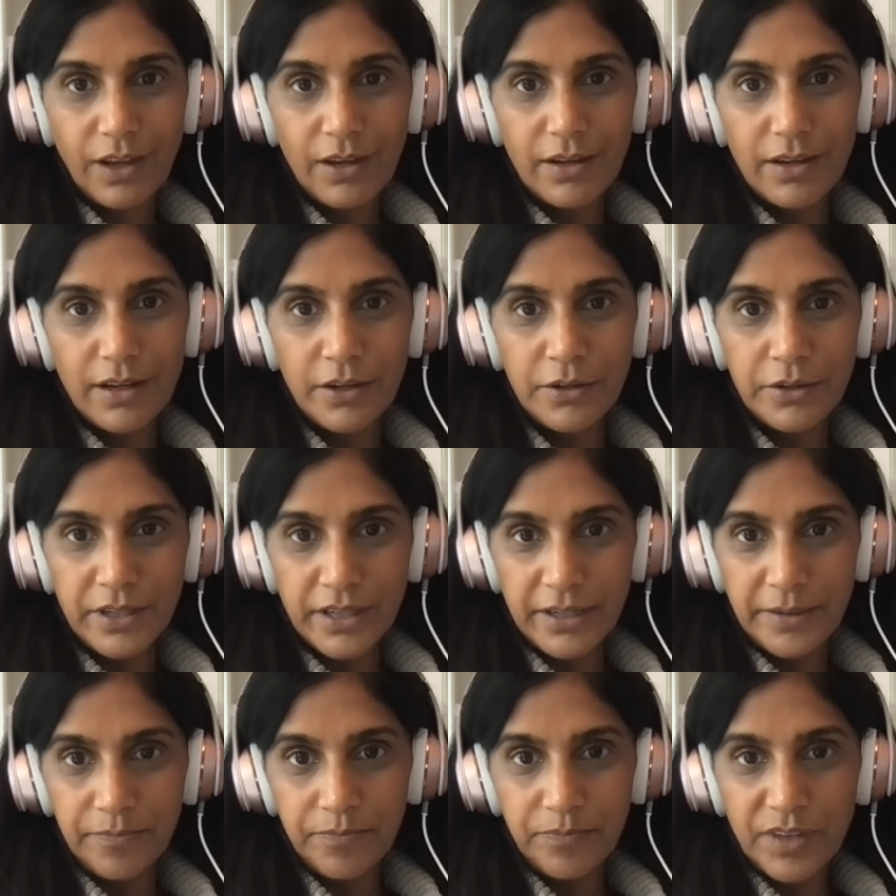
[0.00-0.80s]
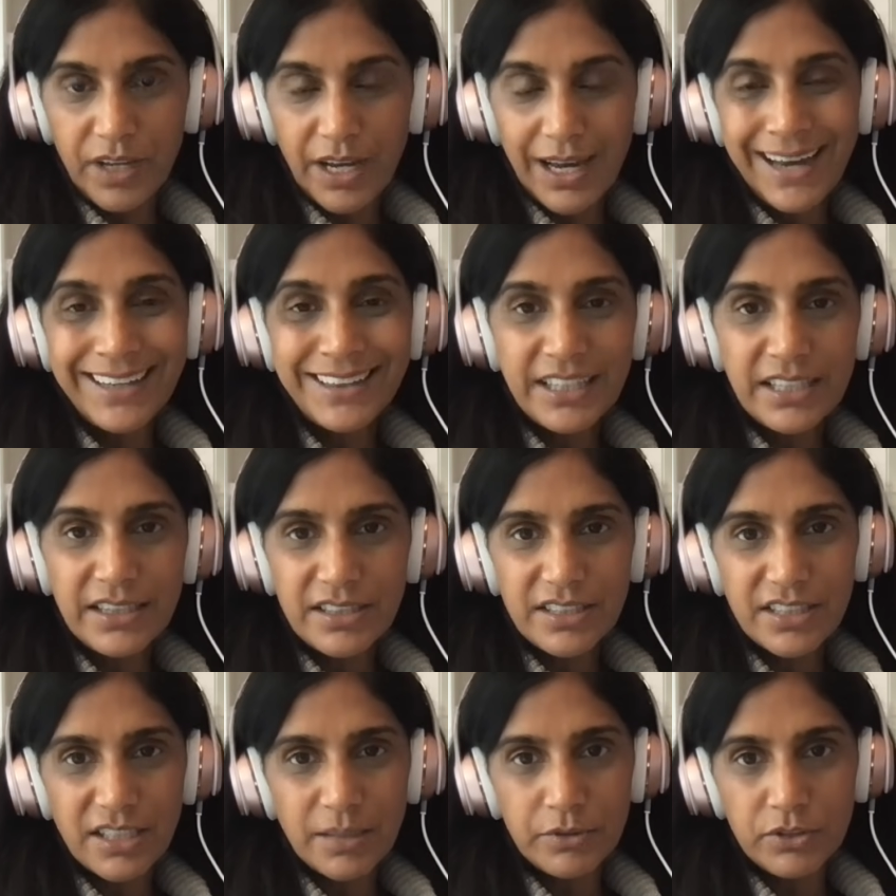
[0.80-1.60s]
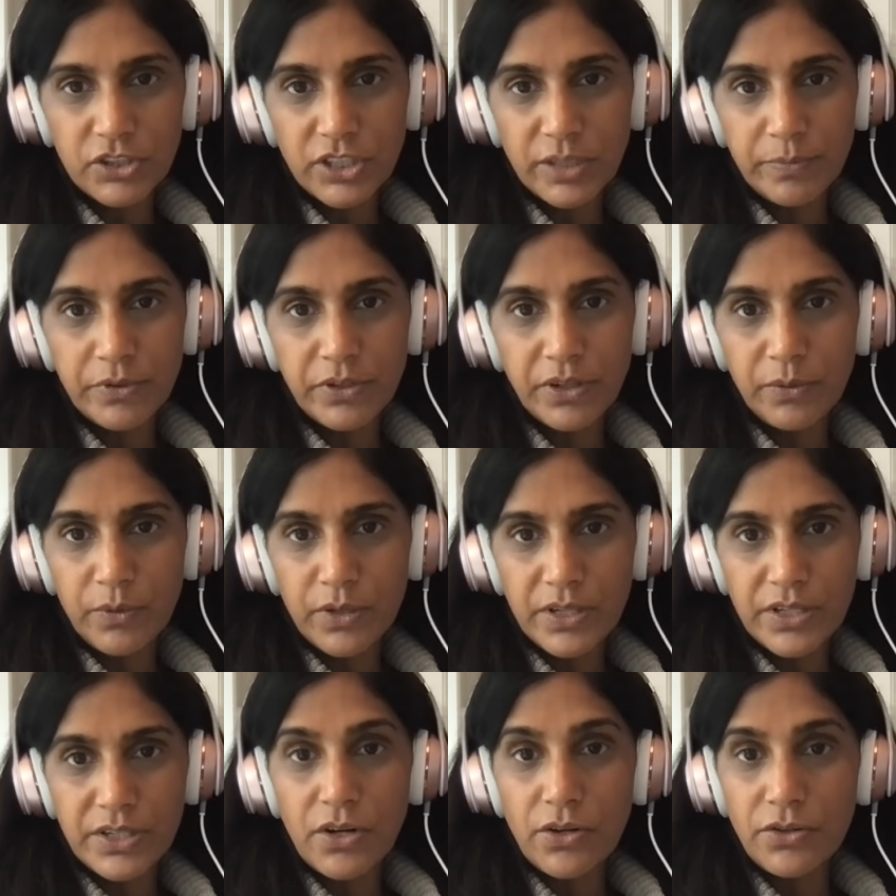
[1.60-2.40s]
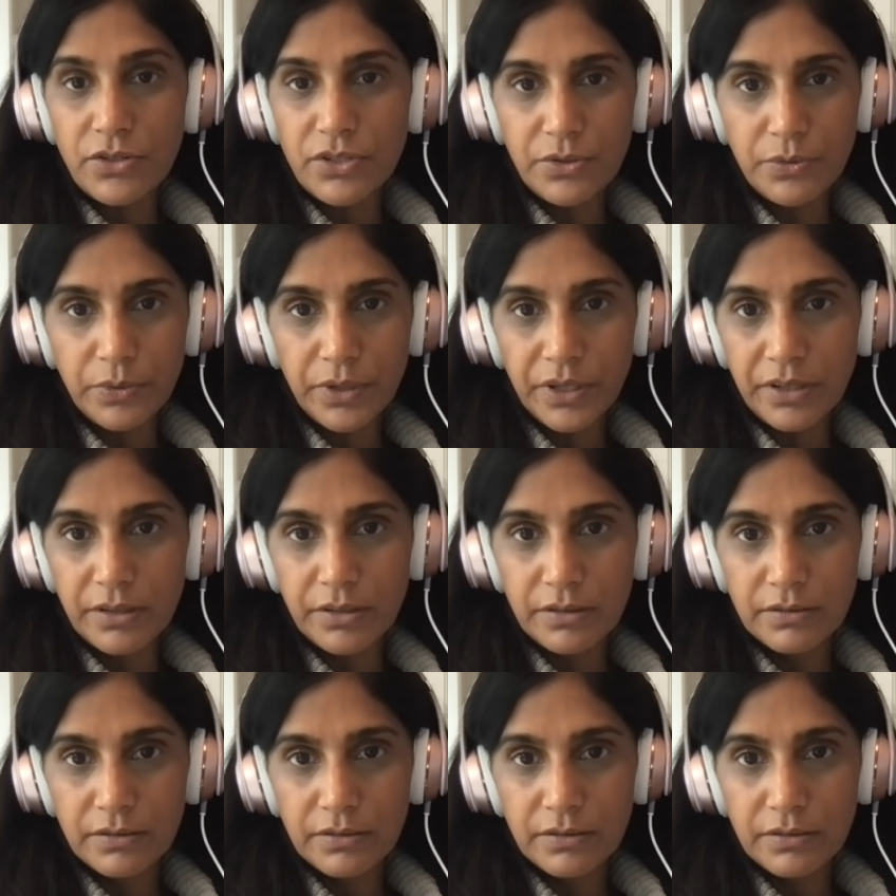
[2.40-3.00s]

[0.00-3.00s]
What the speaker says: Okay. I think the double jeopardy one is also weak.